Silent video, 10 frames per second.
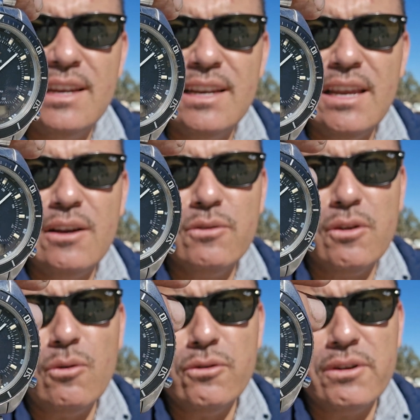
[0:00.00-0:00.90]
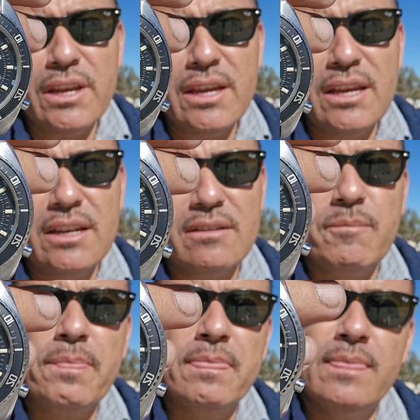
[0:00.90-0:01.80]
Now the older I get,
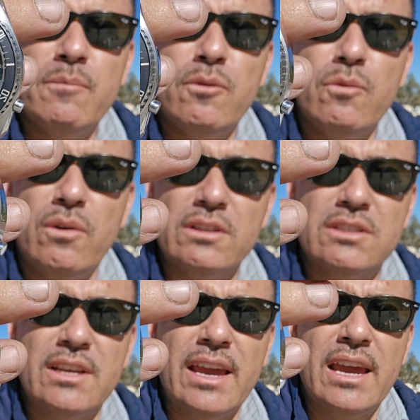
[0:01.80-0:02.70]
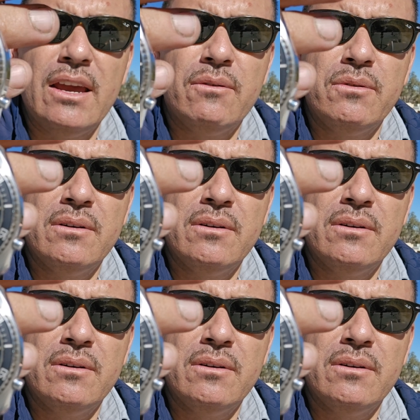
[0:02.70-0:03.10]
the more watches I have,